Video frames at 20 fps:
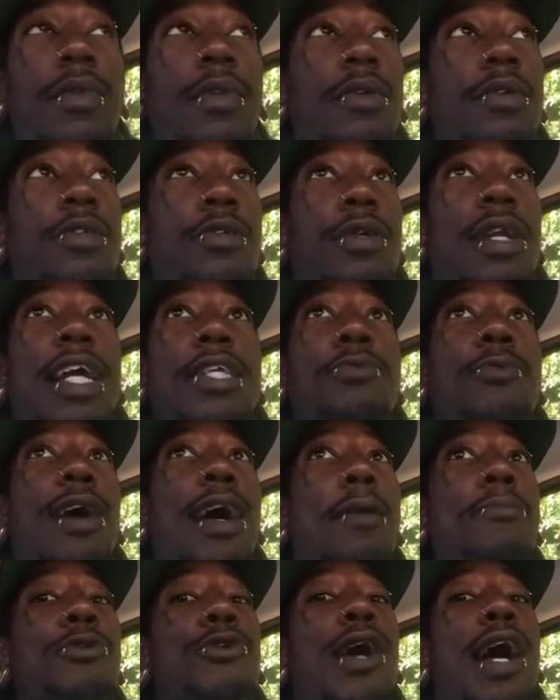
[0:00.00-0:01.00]
So that's why
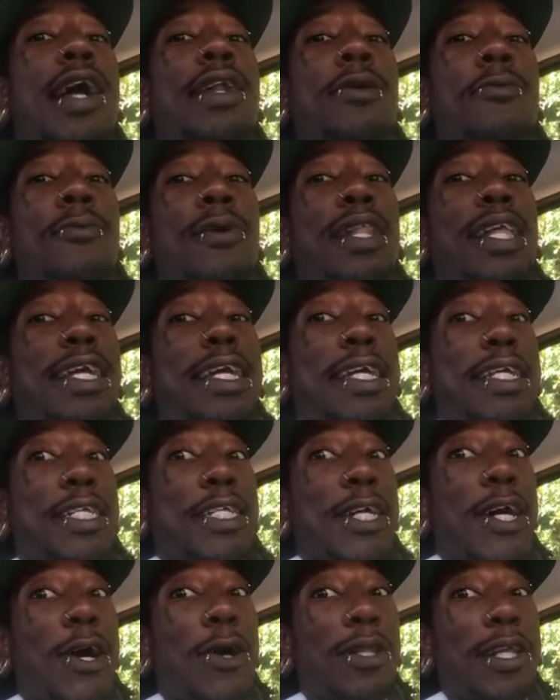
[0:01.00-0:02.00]
I'm trying to really get
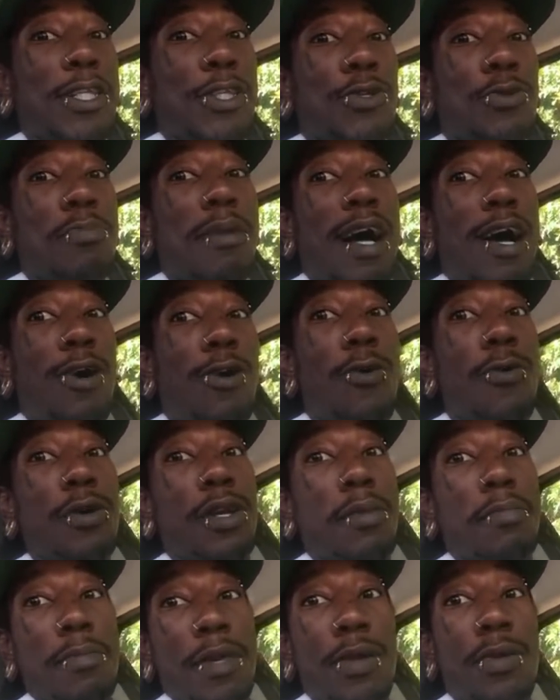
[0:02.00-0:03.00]
y'all into my own
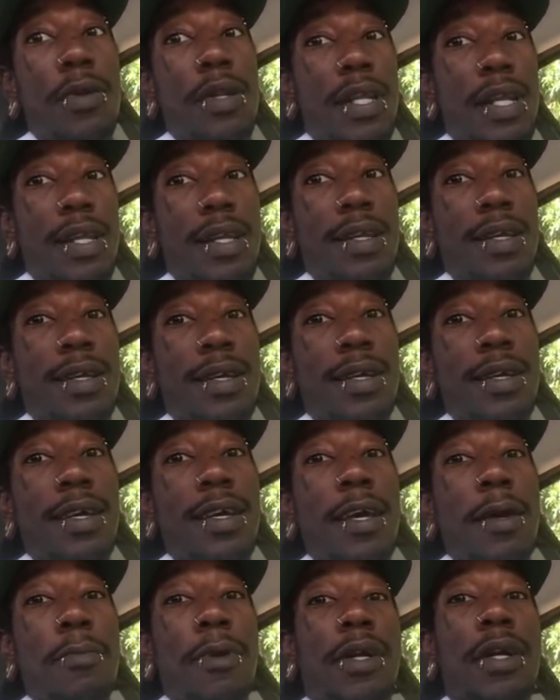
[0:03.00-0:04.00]
community
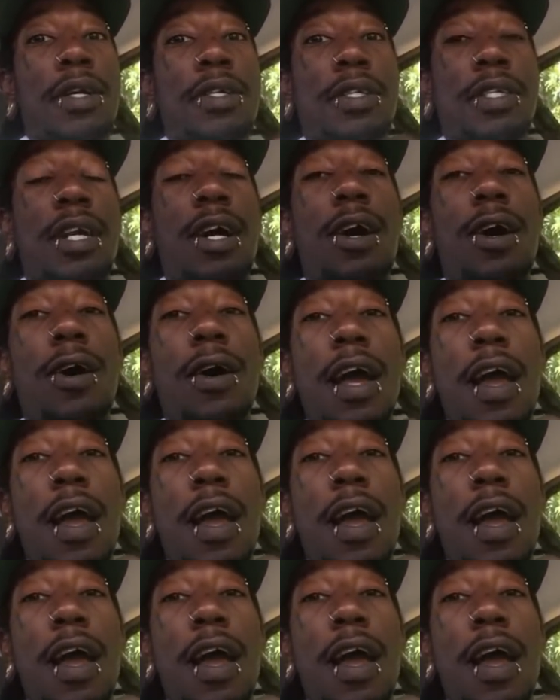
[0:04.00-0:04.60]
because y'all,